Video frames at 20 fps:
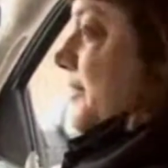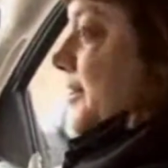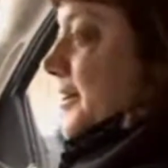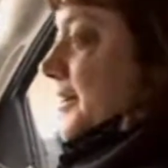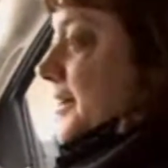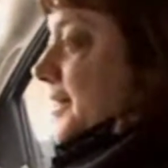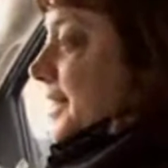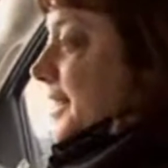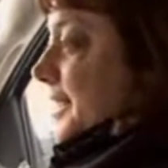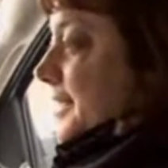from
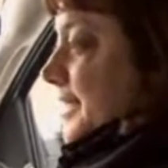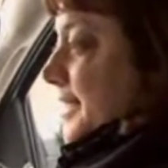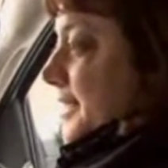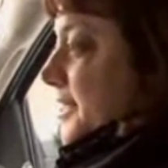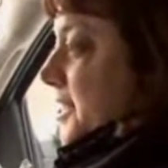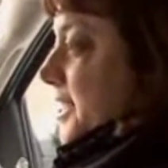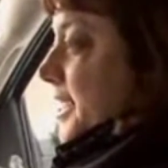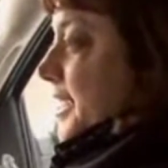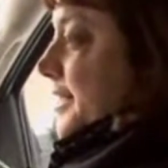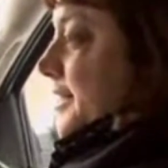her this year
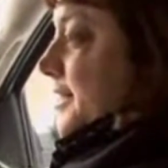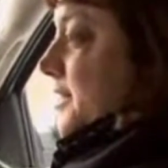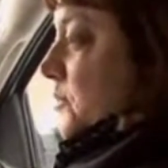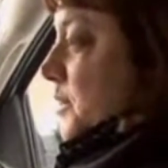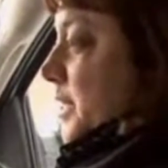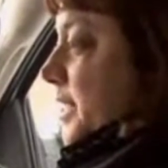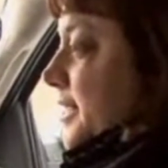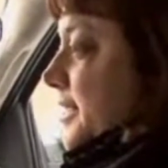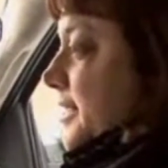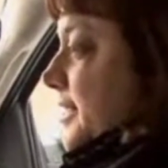is she has
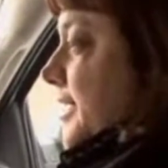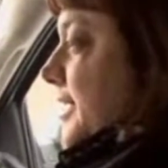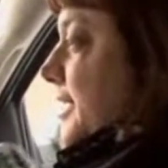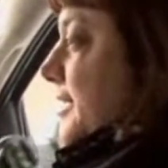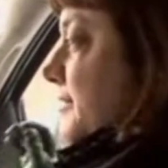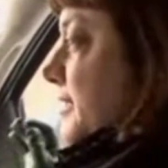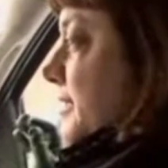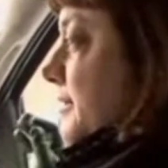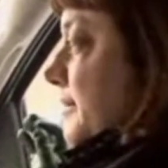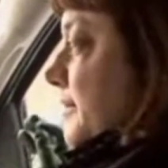switched
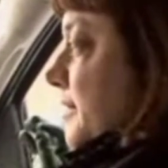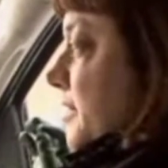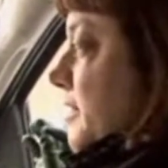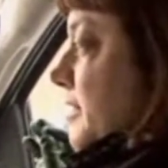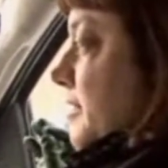from